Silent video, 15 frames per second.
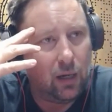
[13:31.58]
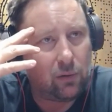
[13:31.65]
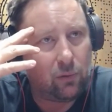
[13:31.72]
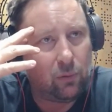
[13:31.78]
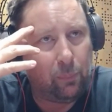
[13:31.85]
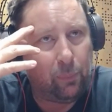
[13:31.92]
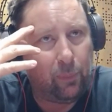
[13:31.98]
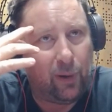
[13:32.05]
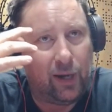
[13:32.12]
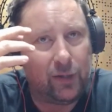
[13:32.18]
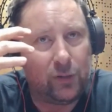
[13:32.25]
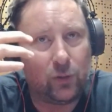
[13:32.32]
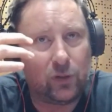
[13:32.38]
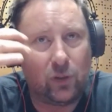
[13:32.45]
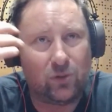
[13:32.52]
compared
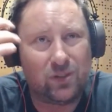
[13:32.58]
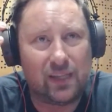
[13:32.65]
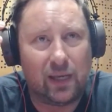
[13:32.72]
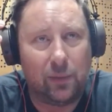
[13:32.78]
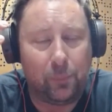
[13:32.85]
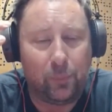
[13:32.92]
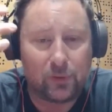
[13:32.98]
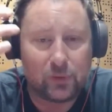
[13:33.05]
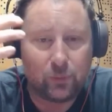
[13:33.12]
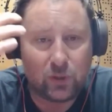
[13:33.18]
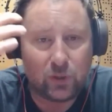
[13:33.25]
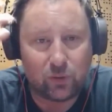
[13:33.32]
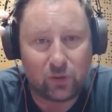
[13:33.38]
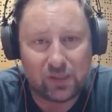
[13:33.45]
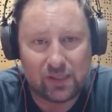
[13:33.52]
to those samples
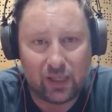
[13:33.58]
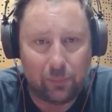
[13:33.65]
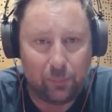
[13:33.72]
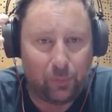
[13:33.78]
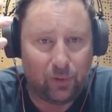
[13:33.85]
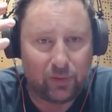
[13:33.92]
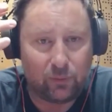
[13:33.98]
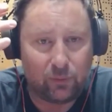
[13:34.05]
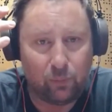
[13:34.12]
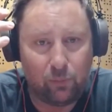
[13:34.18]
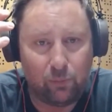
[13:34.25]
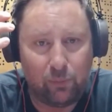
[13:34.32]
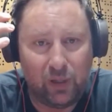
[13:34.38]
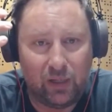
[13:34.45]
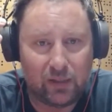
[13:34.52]
which were sampled
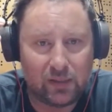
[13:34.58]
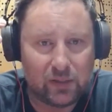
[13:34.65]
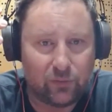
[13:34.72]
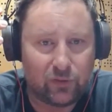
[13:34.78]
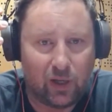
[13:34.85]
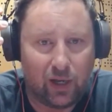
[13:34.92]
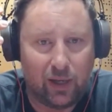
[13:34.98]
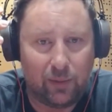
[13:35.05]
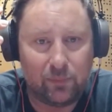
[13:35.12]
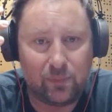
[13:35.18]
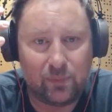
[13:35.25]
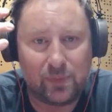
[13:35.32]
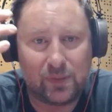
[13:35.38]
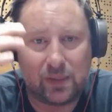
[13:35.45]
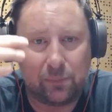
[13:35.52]
millions of
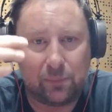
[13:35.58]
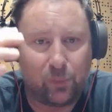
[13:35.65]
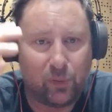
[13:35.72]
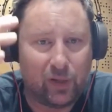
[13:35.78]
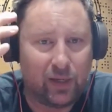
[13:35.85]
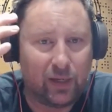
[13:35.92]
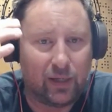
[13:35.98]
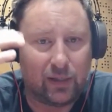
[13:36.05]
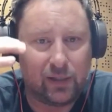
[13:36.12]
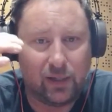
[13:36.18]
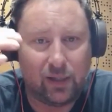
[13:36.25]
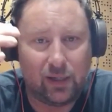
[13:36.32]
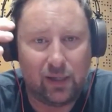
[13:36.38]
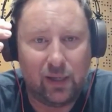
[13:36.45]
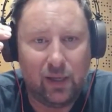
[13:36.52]
times, and bringing
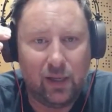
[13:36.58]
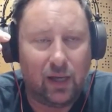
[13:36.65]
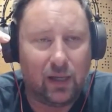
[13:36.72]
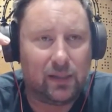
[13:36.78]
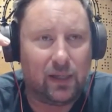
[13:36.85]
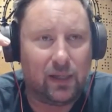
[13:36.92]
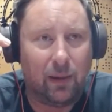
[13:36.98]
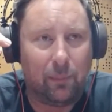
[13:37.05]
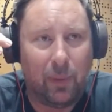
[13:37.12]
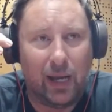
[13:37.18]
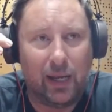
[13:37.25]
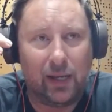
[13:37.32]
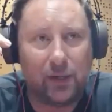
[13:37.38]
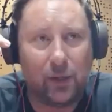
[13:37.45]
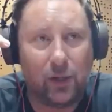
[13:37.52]
the
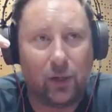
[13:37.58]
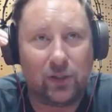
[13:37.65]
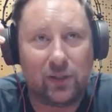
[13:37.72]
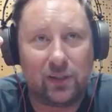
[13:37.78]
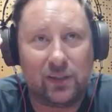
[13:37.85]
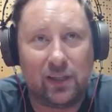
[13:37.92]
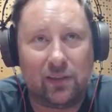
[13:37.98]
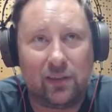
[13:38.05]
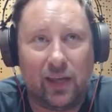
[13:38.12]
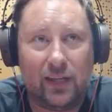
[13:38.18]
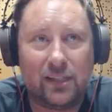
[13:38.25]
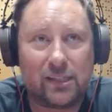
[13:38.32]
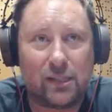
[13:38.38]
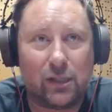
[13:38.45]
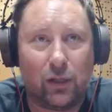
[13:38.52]
my I don't know, the
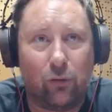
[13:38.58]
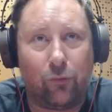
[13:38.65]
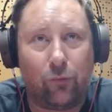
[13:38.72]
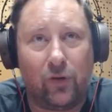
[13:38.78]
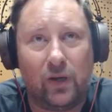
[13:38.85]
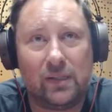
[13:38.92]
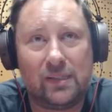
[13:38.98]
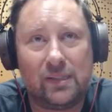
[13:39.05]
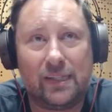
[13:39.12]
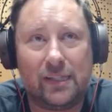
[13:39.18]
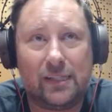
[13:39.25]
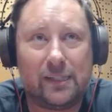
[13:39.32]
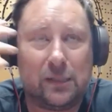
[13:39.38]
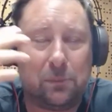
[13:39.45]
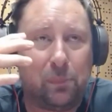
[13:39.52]
taste of
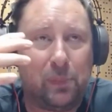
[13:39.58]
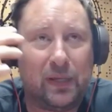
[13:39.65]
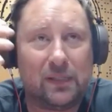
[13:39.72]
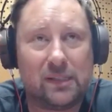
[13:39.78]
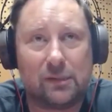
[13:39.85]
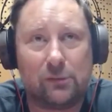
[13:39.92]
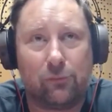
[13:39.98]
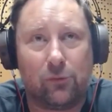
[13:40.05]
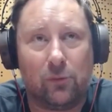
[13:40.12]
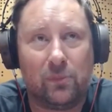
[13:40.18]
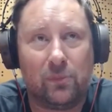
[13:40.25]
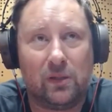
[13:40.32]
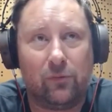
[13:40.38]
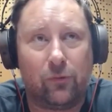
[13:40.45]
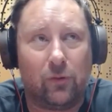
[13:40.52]
16 bits
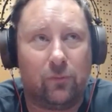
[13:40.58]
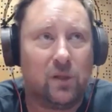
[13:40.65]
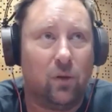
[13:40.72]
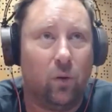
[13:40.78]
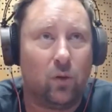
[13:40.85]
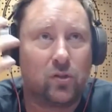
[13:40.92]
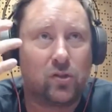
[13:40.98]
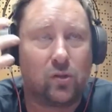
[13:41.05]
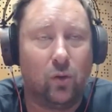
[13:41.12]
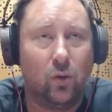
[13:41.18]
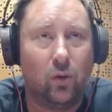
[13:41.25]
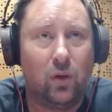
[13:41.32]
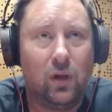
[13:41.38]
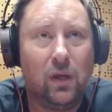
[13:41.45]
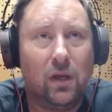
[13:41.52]
from the old
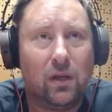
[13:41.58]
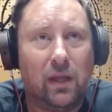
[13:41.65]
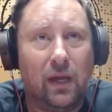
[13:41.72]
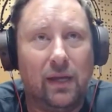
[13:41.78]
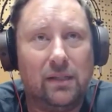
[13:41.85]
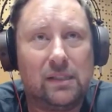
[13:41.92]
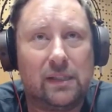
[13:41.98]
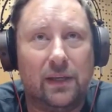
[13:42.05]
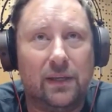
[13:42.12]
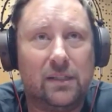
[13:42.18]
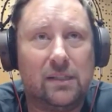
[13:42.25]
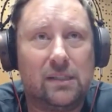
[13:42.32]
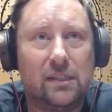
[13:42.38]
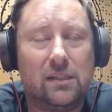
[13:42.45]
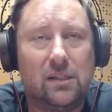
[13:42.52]
school days. And
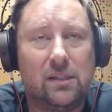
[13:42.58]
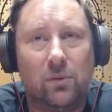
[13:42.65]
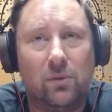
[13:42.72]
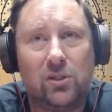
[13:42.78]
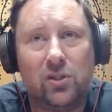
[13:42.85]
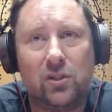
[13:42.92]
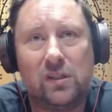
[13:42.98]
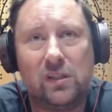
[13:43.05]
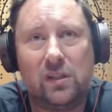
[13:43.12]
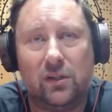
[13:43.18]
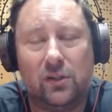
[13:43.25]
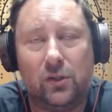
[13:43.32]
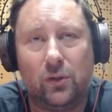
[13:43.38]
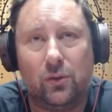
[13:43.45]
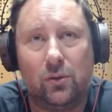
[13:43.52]
it's so much easier
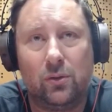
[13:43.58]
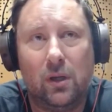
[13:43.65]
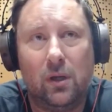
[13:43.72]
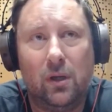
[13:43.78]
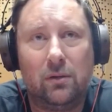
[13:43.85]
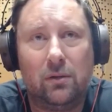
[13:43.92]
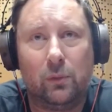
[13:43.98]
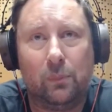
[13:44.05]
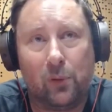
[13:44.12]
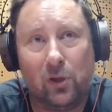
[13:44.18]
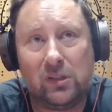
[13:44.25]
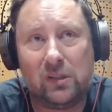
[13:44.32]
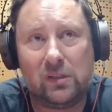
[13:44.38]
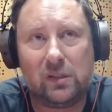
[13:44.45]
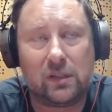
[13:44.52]
to
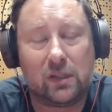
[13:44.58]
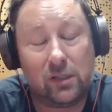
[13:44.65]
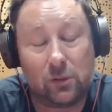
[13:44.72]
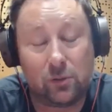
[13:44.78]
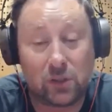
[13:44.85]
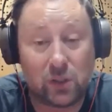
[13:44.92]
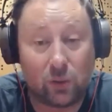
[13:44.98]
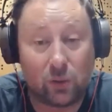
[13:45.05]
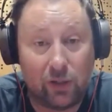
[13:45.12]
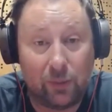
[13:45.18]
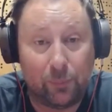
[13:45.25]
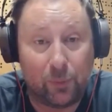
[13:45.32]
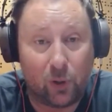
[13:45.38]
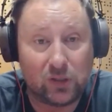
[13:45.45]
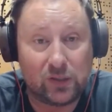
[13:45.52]
process it because it was already
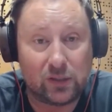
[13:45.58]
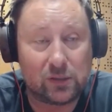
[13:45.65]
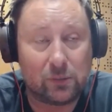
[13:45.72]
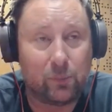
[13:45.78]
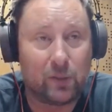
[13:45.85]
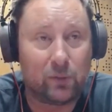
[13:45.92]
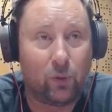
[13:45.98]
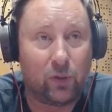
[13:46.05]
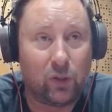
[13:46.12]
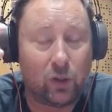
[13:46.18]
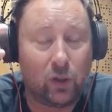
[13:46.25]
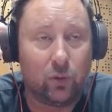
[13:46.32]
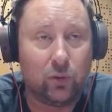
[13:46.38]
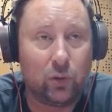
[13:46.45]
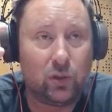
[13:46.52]
processed. But when you
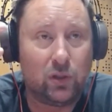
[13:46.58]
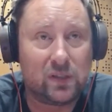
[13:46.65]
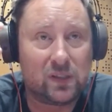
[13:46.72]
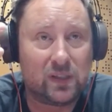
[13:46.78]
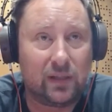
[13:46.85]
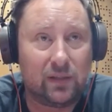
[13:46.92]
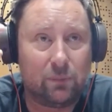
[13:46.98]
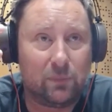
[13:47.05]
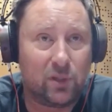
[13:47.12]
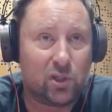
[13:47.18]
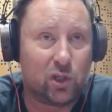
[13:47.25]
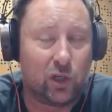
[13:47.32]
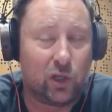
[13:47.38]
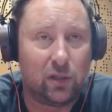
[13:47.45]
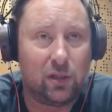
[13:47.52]
go to the synth
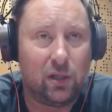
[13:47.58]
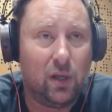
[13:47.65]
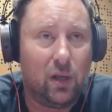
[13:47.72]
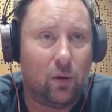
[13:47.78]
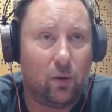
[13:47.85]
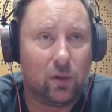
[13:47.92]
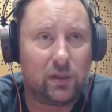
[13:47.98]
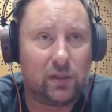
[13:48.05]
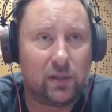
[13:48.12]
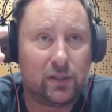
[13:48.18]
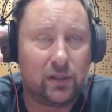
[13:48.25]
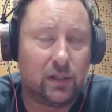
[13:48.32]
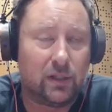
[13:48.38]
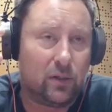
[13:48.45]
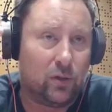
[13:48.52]
machine, or
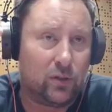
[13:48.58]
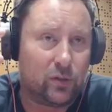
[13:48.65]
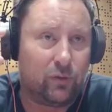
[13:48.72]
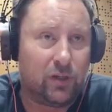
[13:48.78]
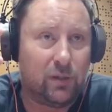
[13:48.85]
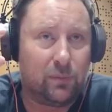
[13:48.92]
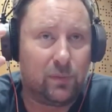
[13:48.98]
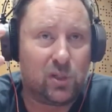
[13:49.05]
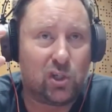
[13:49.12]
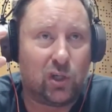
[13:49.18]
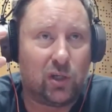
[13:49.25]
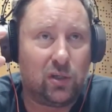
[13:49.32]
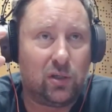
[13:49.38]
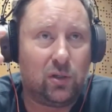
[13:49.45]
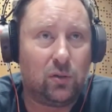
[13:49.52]
the reader
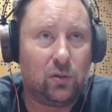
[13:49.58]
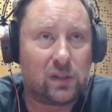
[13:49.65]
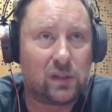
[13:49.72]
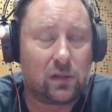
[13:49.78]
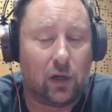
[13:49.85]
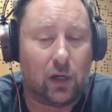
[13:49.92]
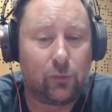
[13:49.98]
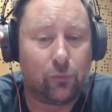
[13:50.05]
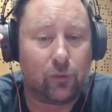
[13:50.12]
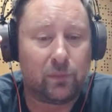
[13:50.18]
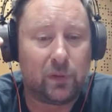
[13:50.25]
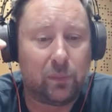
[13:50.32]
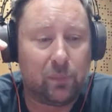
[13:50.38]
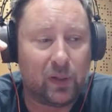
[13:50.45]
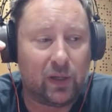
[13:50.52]
machine, you start from
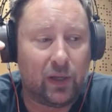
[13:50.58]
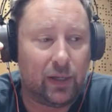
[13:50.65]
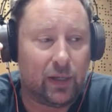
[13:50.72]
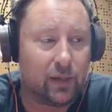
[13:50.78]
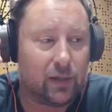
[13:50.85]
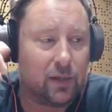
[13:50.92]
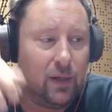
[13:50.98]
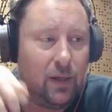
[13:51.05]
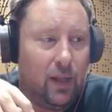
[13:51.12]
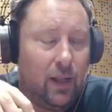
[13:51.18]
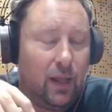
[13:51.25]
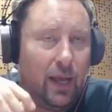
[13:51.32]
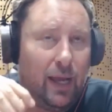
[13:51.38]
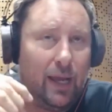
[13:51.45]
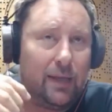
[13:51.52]
the beginning,
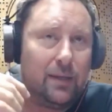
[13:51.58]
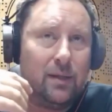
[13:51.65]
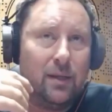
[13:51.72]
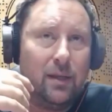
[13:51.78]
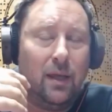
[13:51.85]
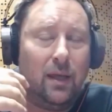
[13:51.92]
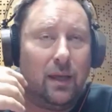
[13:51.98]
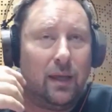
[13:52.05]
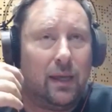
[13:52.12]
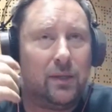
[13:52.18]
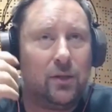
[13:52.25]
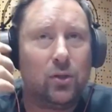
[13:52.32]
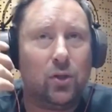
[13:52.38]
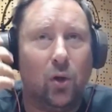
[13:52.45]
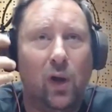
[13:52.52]
and
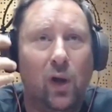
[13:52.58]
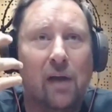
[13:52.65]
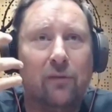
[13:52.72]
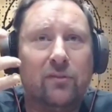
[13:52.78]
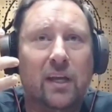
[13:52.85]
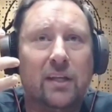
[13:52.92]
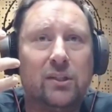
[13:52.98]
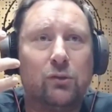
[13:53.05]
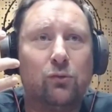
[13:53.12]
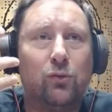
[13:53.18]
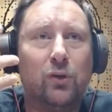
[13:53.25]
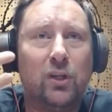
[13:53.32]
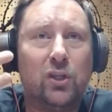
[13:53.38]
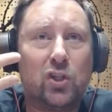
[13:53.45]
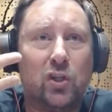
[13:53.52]
you don't have that
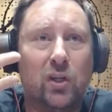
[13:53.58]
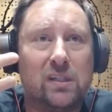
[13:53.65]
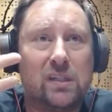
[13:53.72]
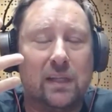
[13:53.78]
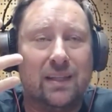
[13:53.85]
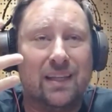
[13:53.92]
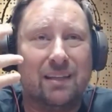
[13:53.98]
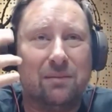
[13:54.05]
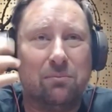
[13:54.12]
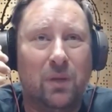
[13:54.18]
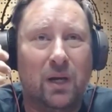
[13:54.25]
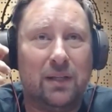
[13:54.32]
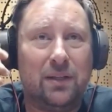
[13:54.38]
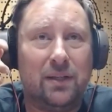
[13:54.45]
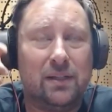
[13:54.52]
richness and that
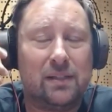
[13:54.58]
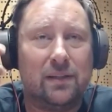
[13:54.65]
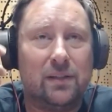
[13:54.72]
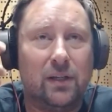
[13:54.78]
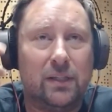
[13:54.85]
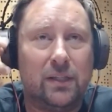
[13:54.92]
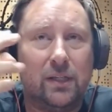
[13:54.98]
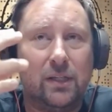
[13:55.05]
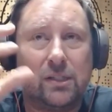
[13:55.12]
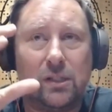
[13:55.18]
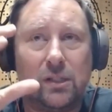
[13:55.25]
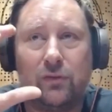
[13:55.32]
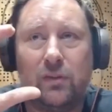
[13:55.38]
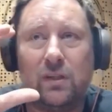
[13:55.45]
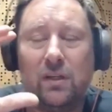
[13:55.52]
muddiness and dirtiness
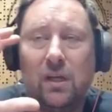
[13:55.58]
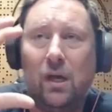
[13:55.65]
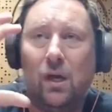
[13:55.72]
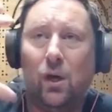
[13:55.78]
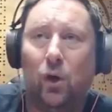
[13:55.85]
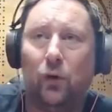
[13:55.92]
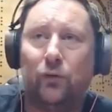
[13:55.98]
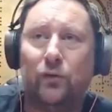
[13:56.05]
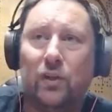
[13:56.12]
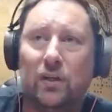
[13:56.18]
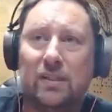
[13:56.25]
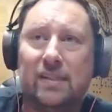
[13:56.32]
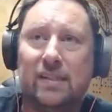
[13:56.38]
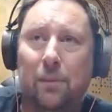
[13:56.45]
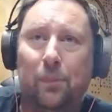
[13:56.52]
of the
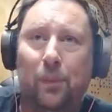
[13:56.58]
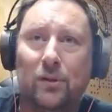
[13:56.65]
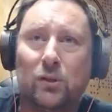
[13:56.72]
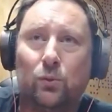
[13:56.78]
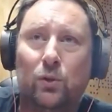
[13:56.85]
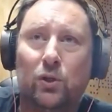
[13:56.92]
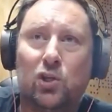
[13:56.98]
samples,